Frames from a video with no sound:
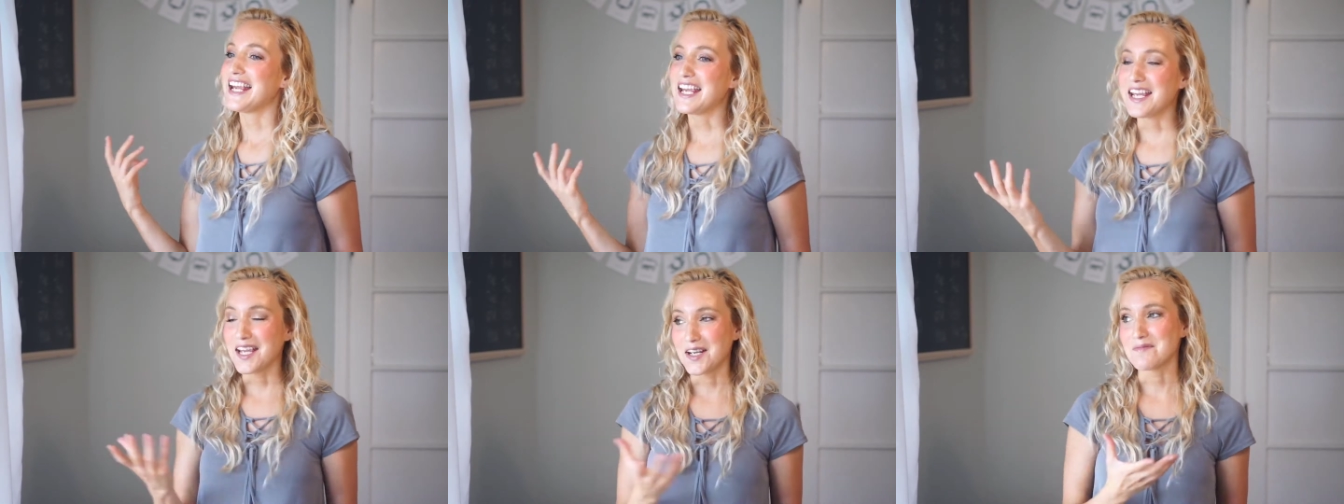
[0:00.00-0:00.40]

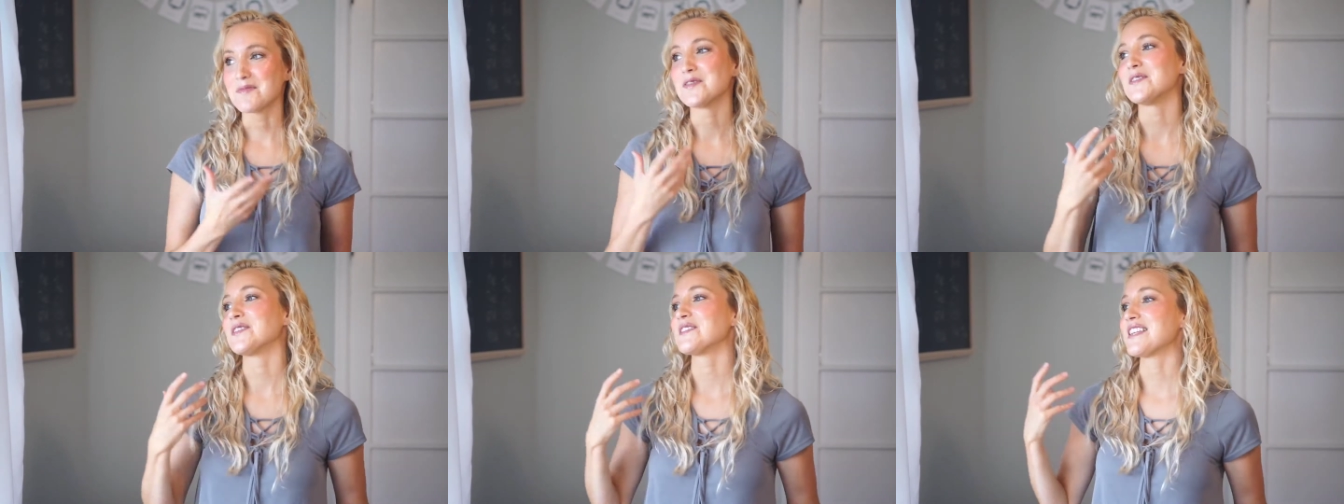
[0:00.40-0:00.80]

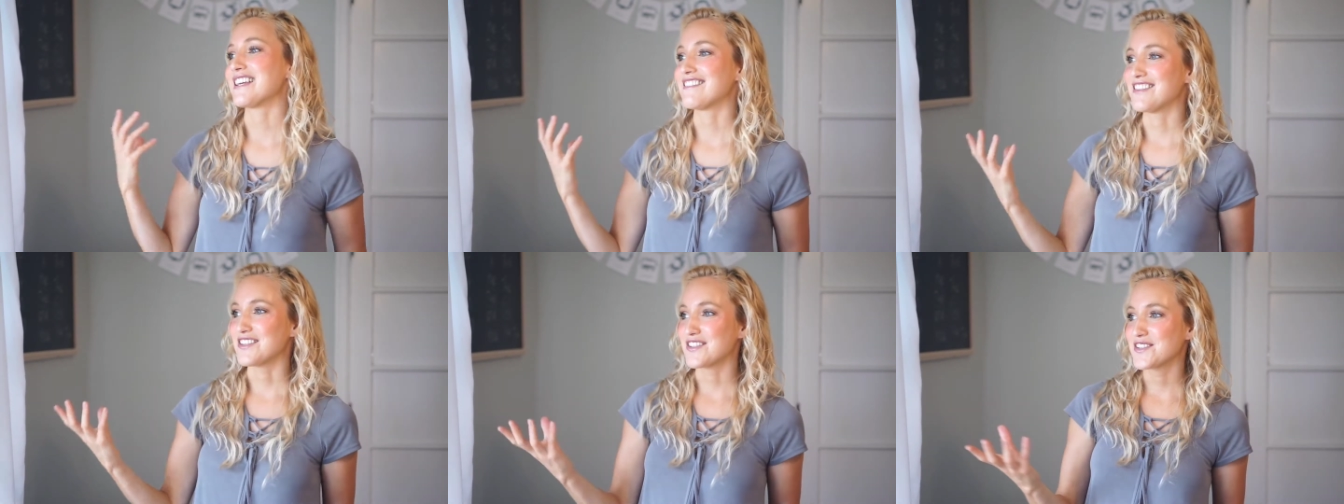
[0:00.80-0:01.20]
animals,
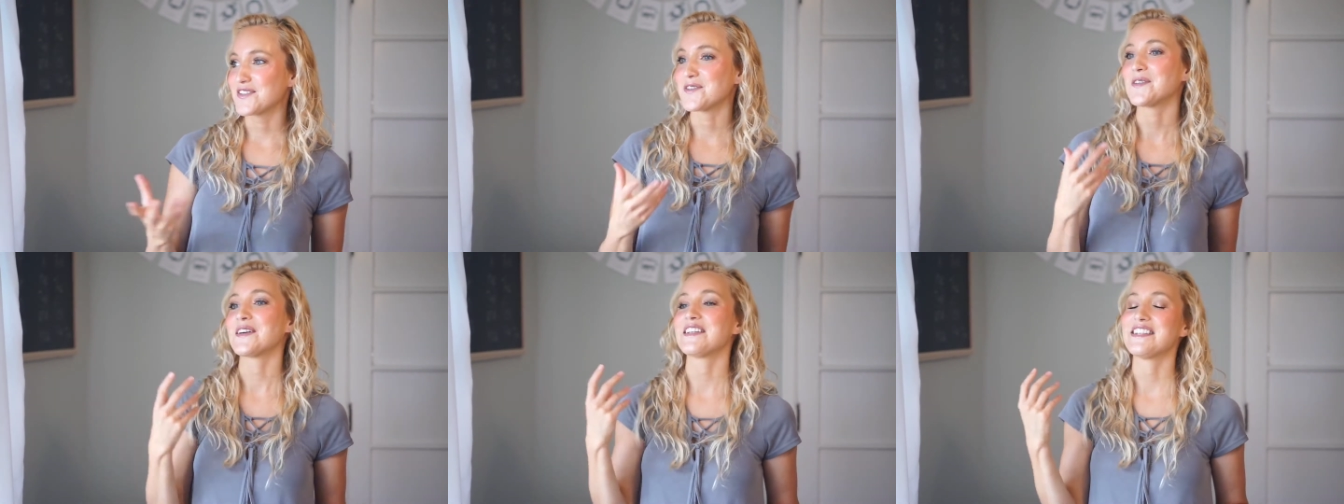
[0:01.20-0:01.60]
like the
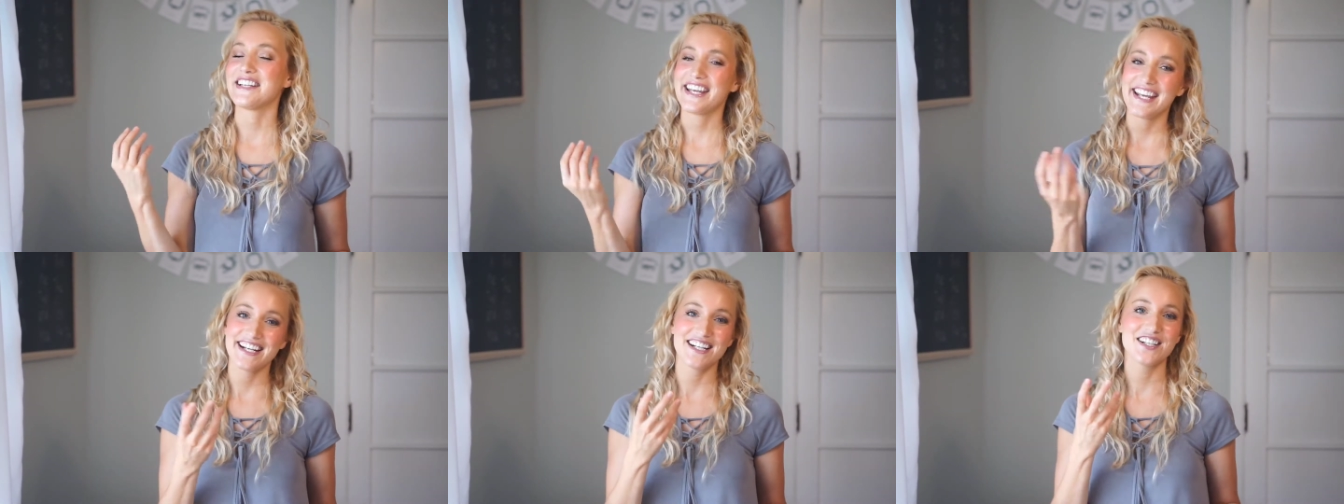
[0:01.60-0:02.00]
story, the
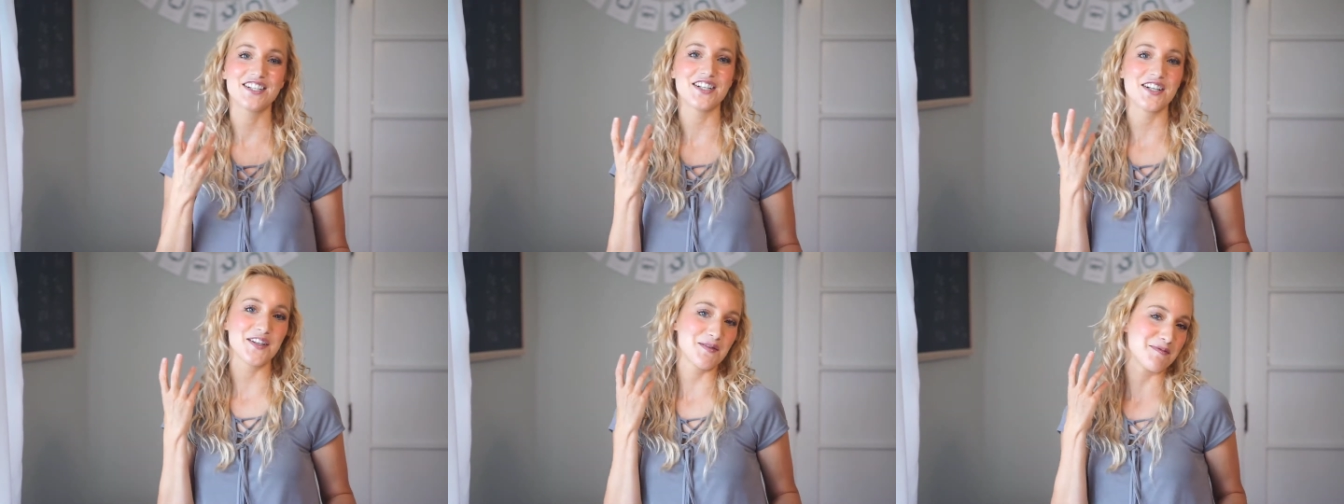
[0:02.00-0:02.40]

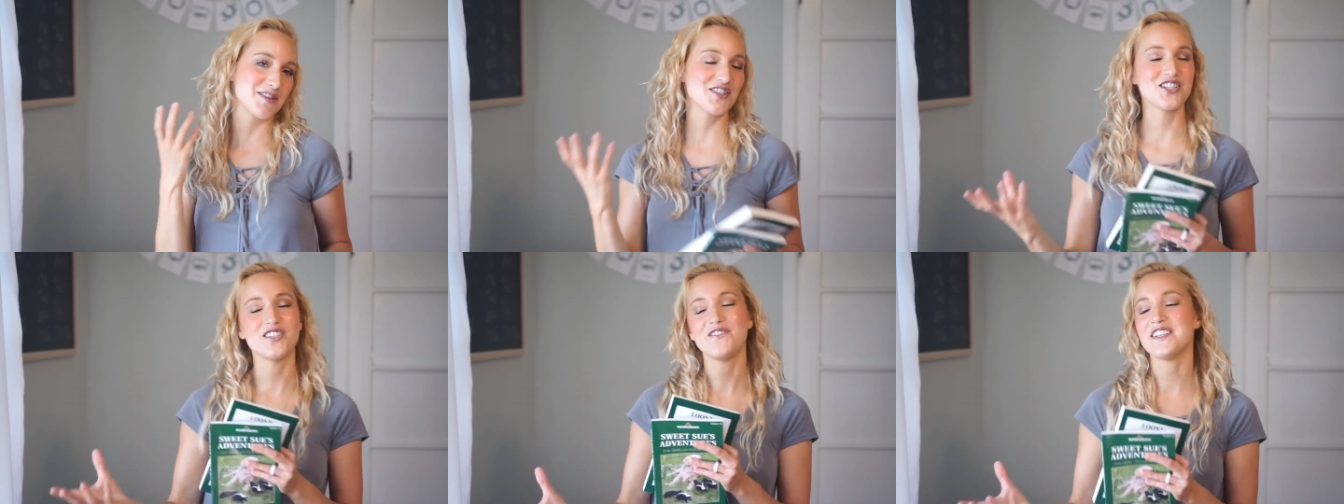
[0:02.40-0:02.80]
character, the
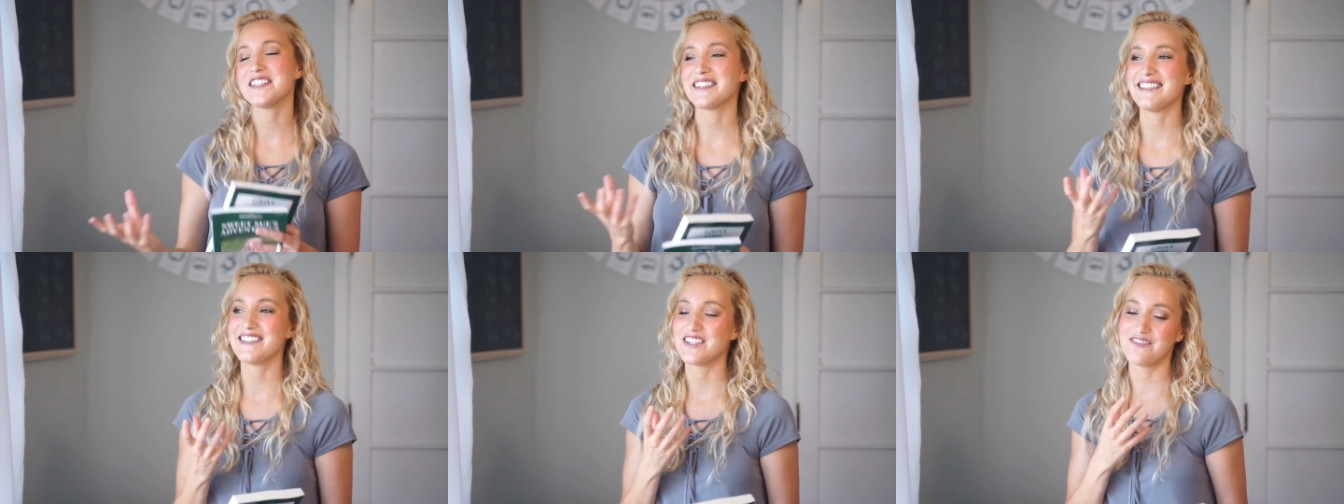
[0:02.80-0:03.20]

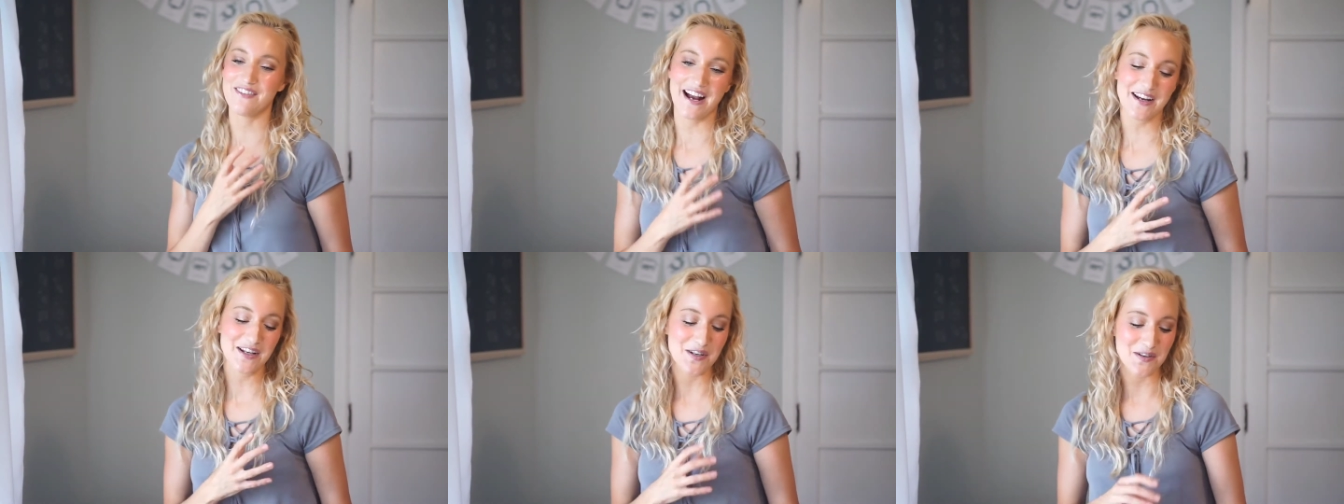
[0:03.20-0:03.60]
mischievousness of
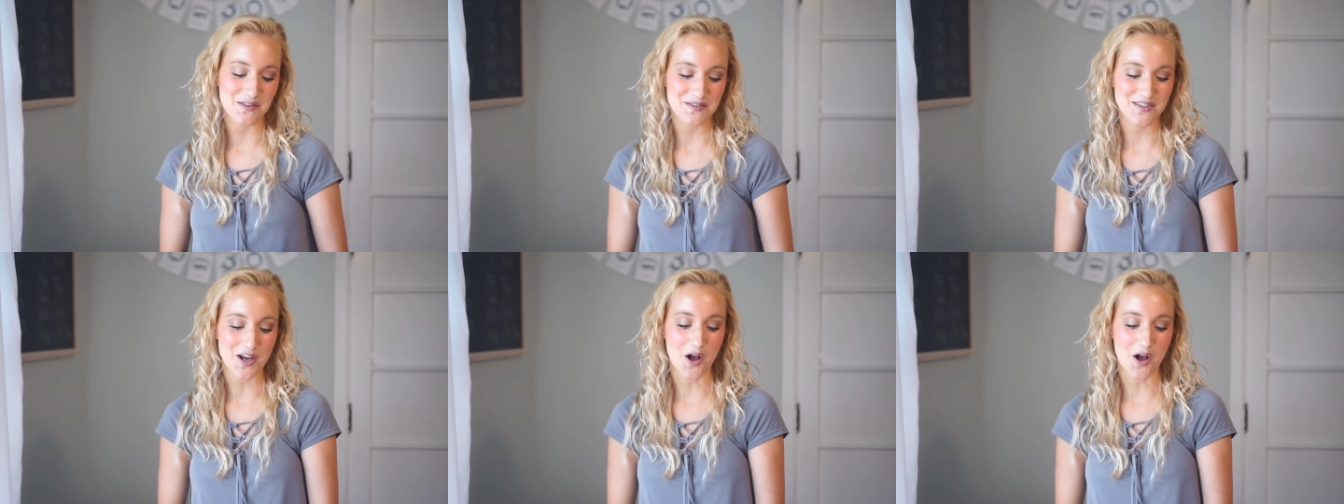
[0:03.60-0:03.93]
raccoons,